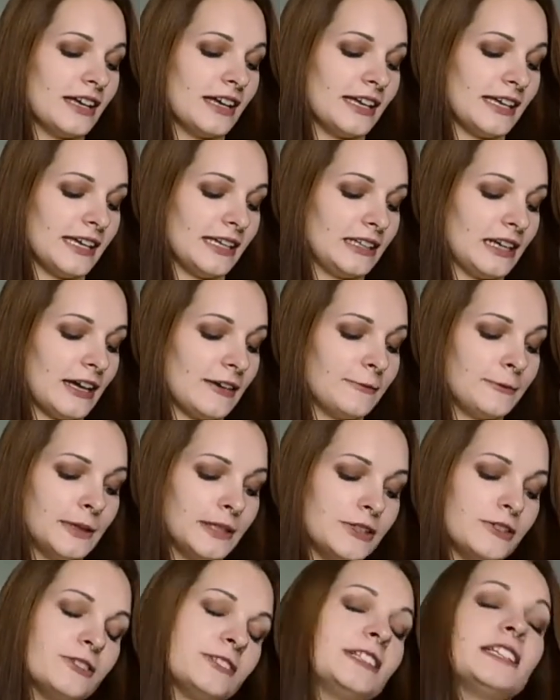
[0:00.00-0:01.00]
And I've been
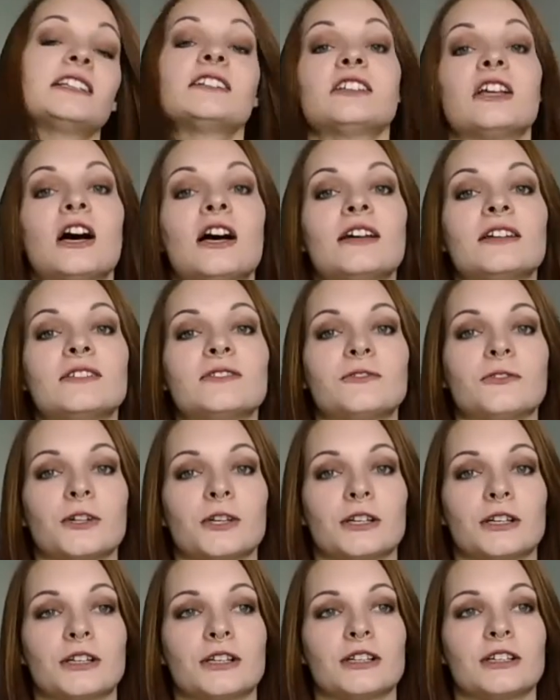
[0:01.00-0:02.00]
using a lot
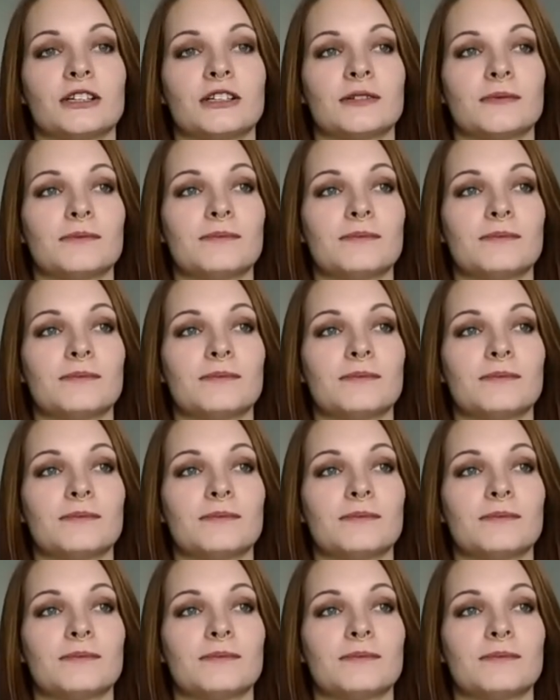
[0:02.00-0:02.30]
for